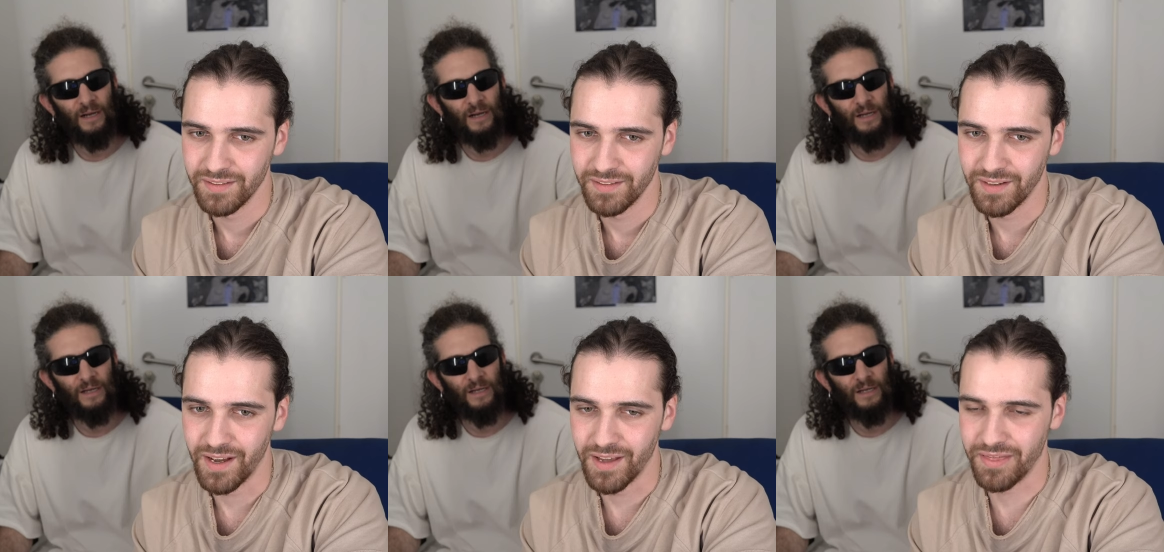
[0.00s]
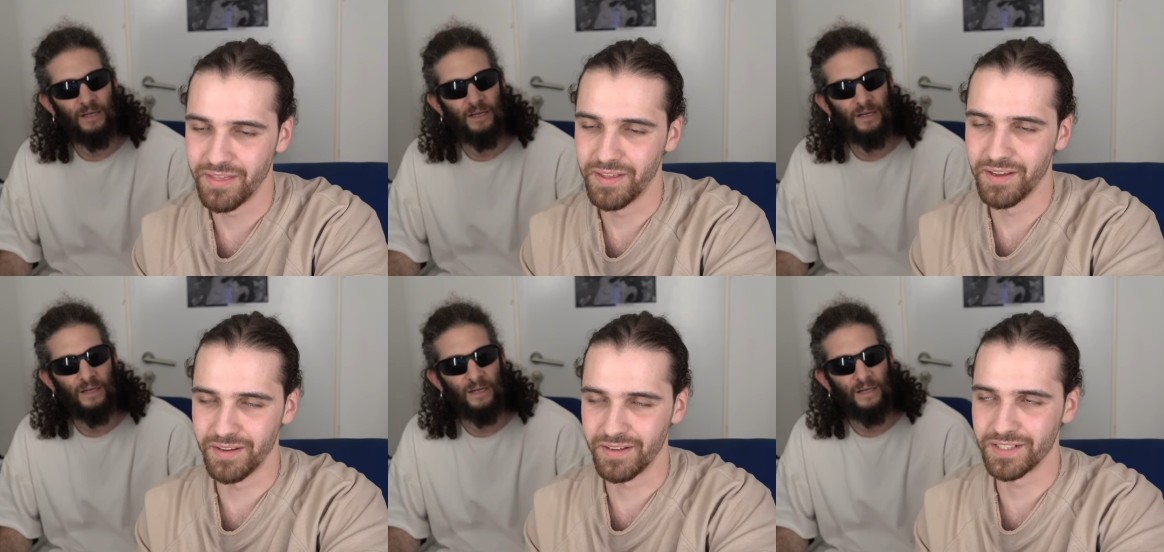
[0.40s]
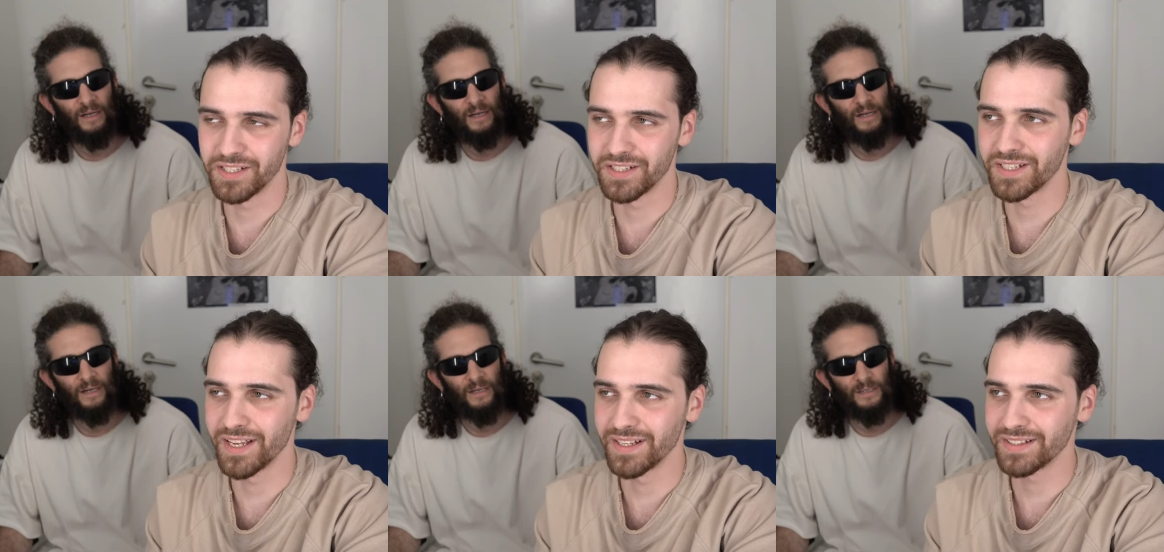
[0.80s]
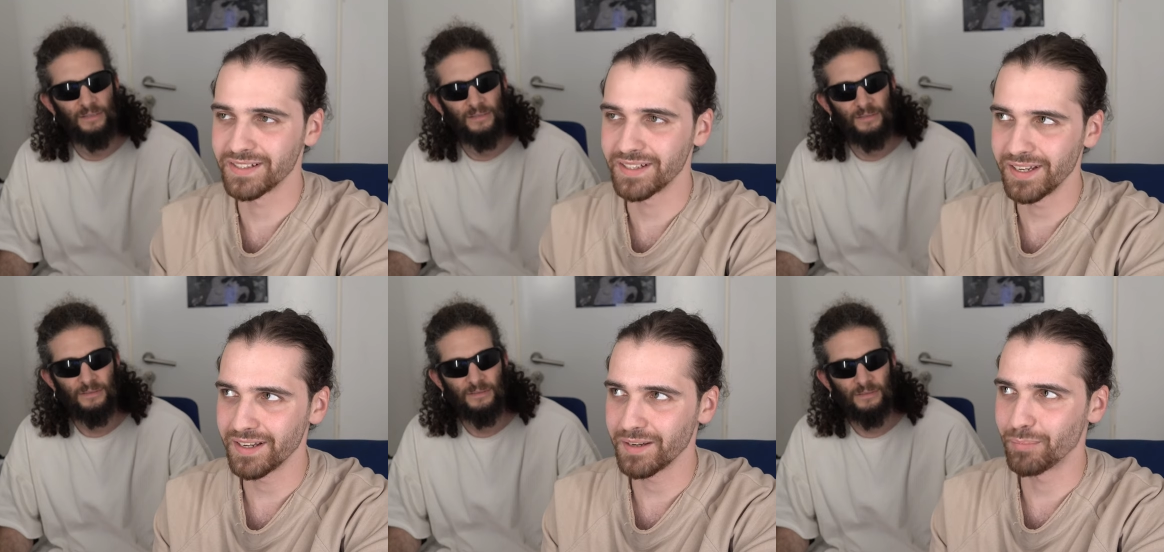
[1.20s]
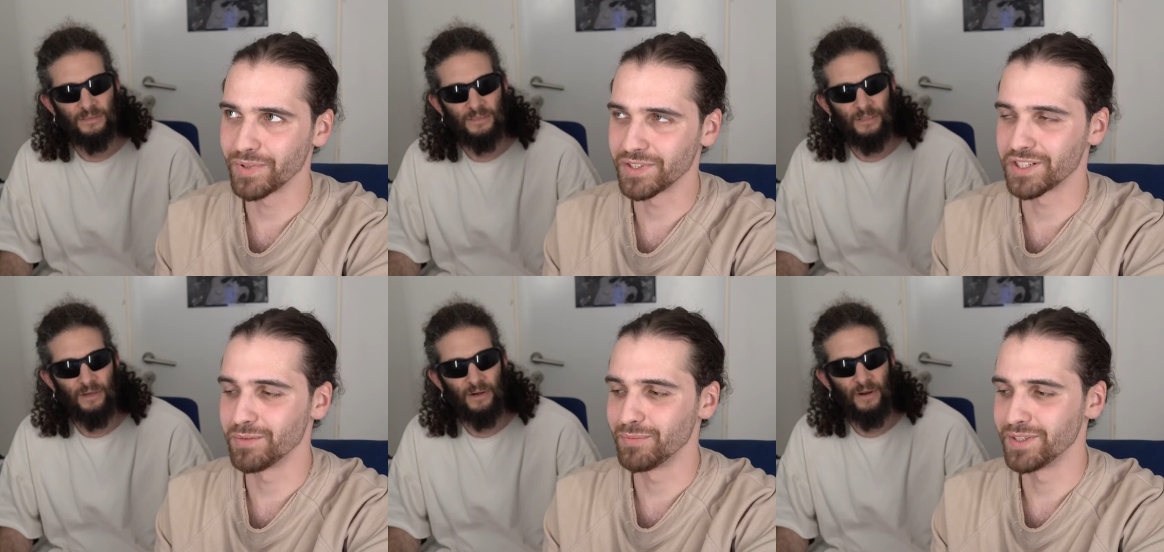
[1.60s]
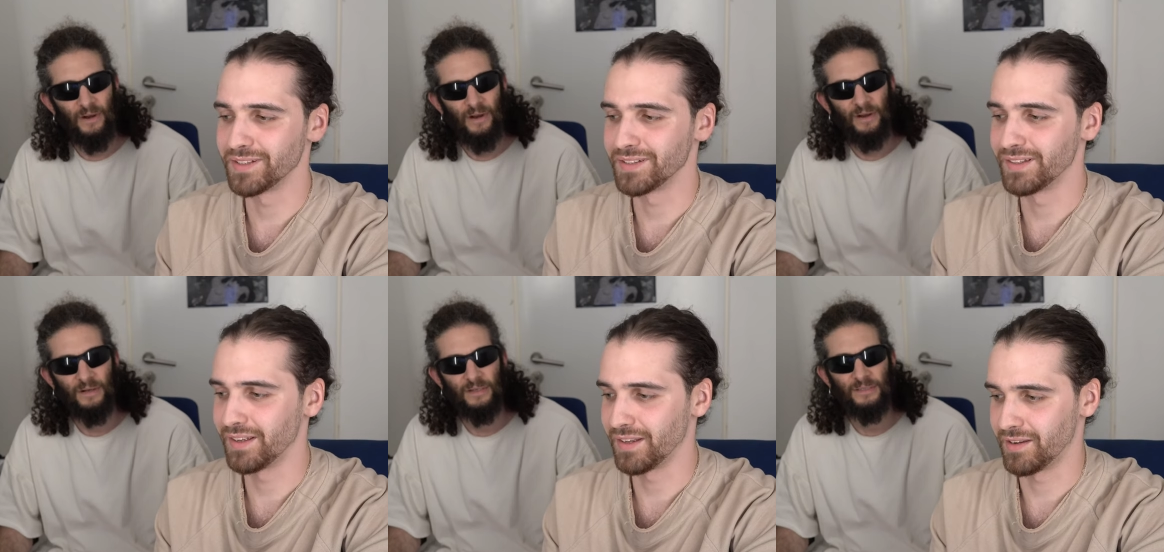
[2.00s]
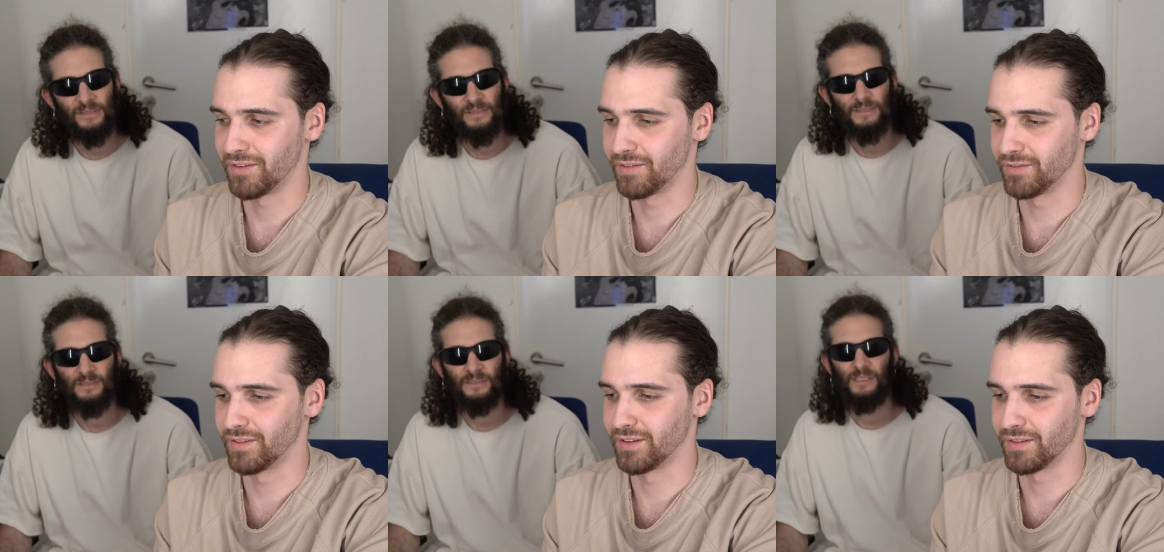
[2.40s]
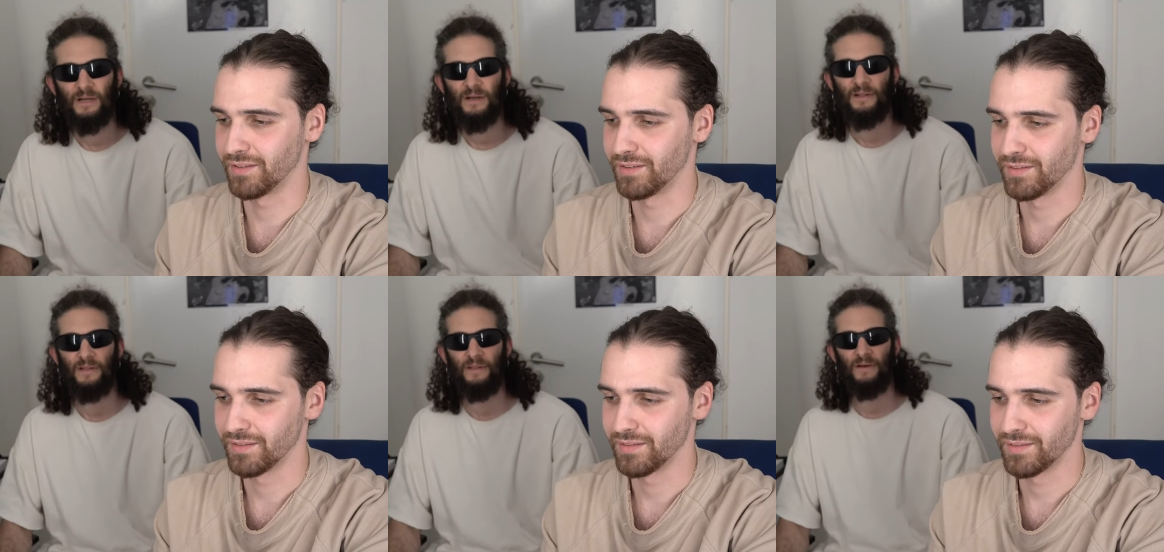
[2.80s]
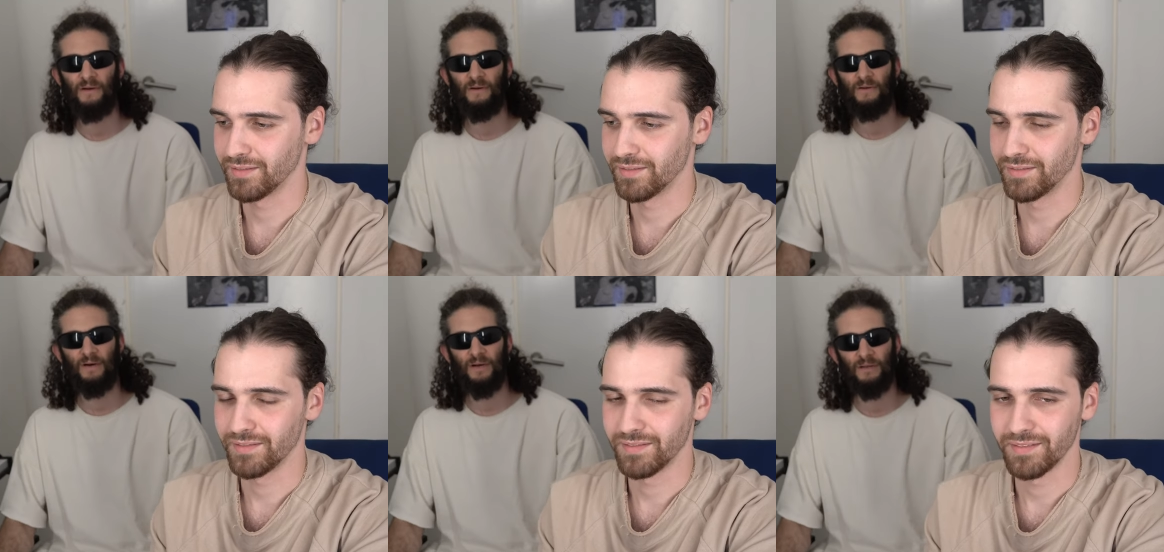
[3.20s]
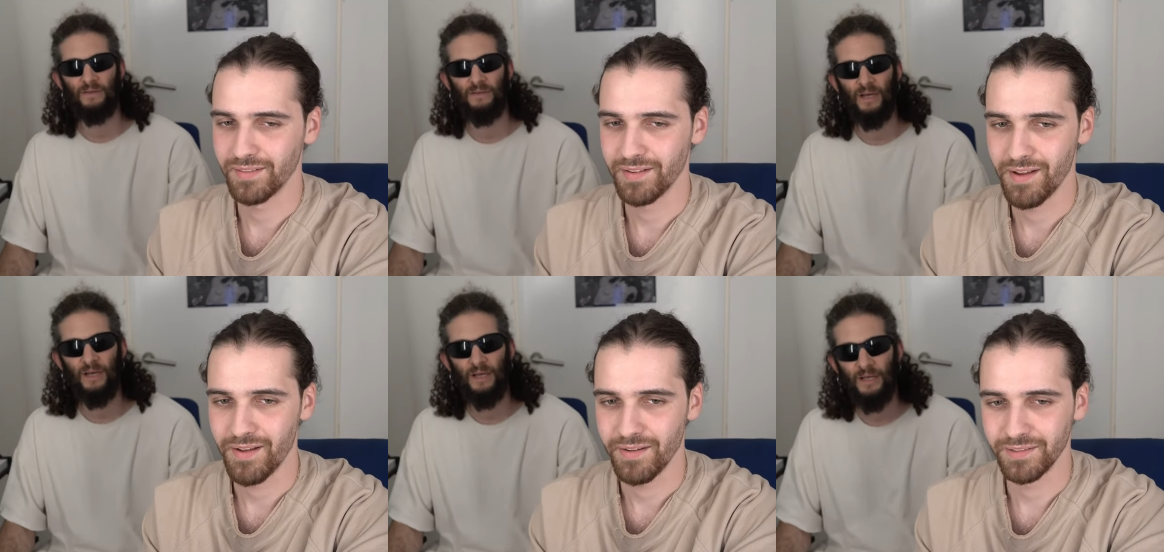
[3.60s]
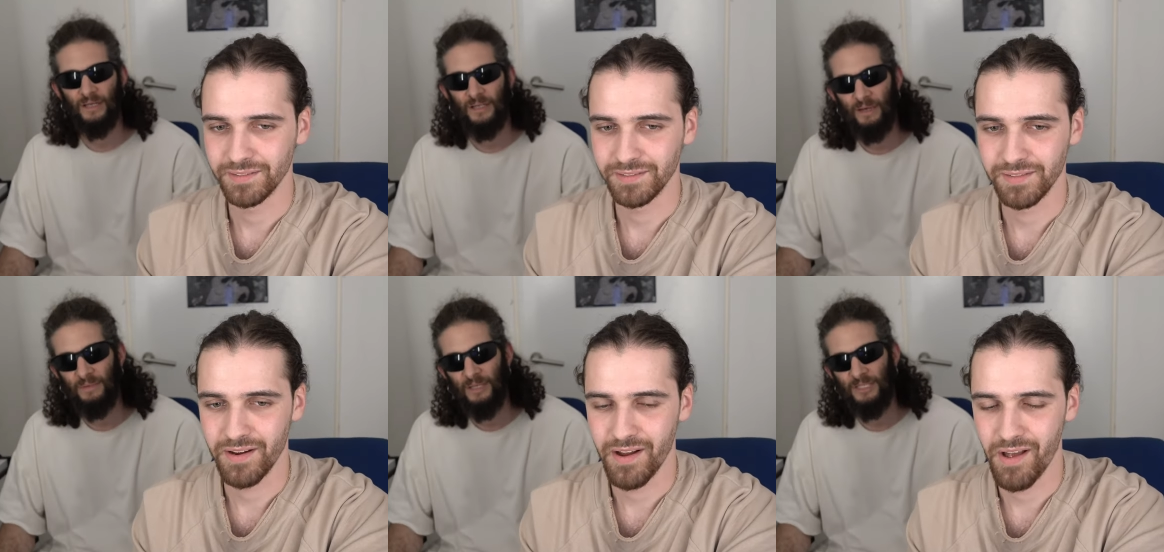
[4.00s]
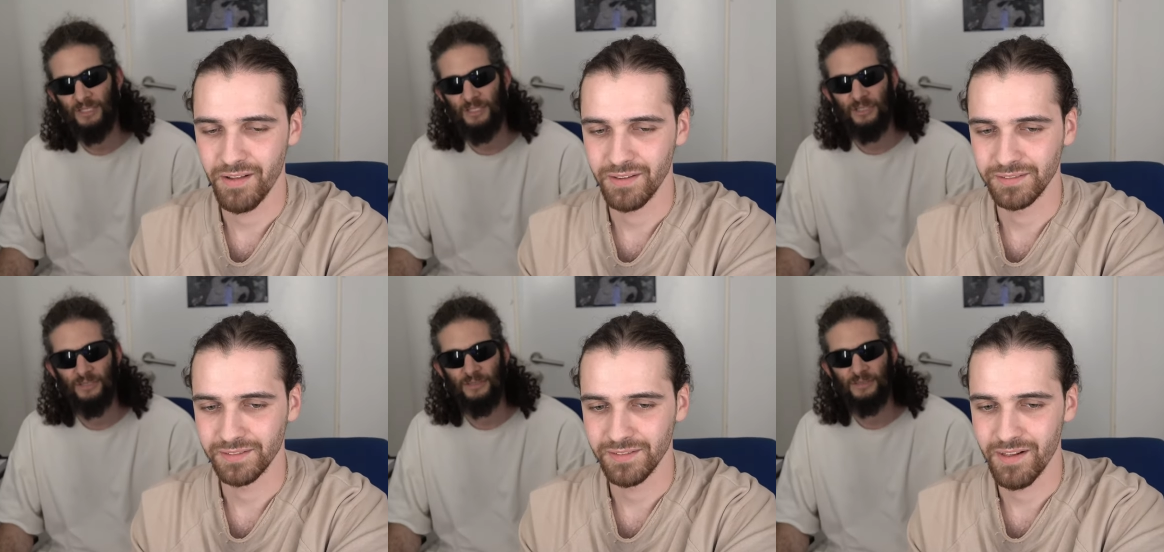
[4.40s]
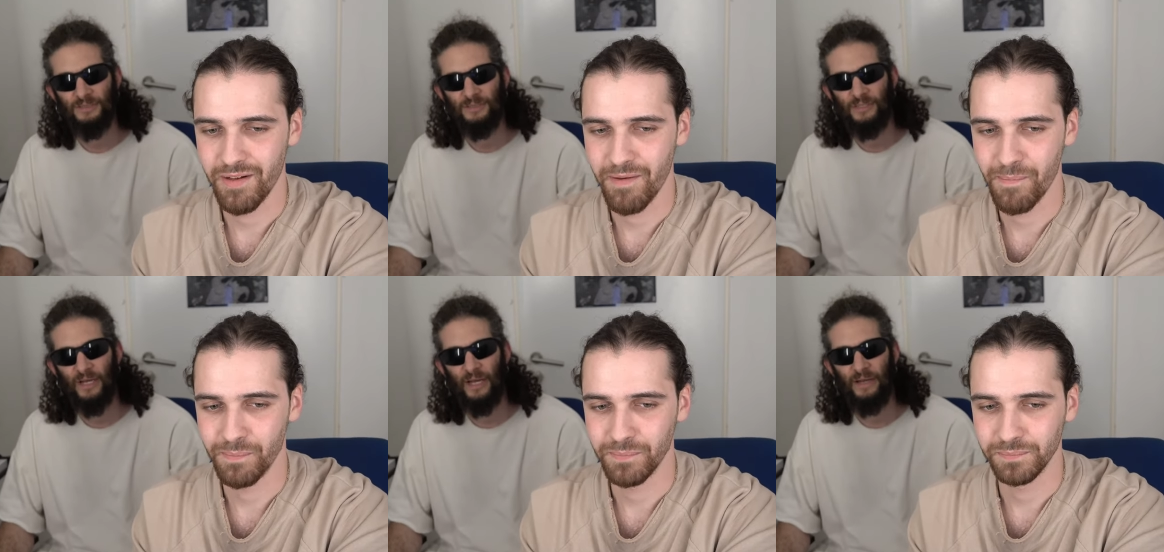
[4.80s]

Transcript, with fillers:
Speaker 1: I think she says tick, but she means dick or not?
Speaker 2: No, I don't, I, I'm not sure. Okay.